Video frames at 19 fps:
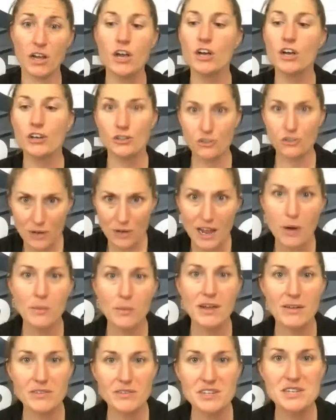So now we
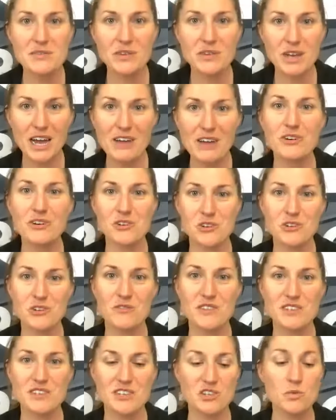have a TVI version of
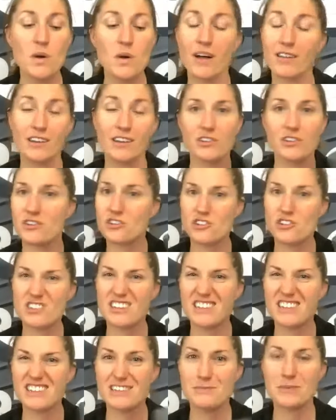this as well. And it looks just
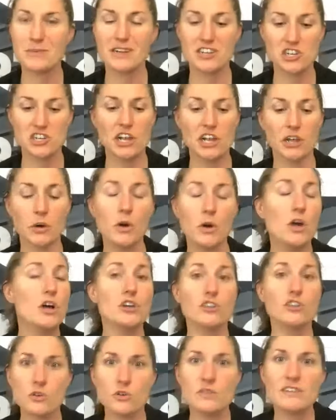like this, but it's yellow.
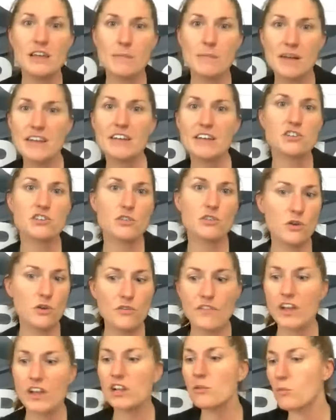So same idea. So they're
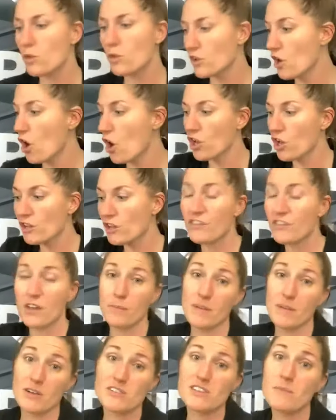available in all of them.
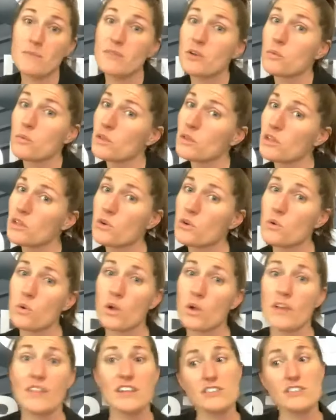Now something really cool,
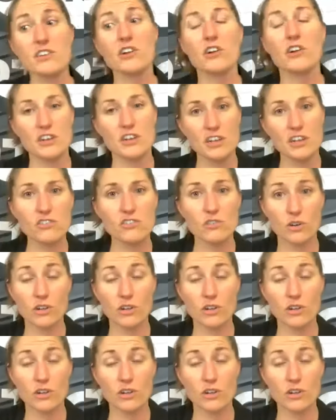and that's on our industrial.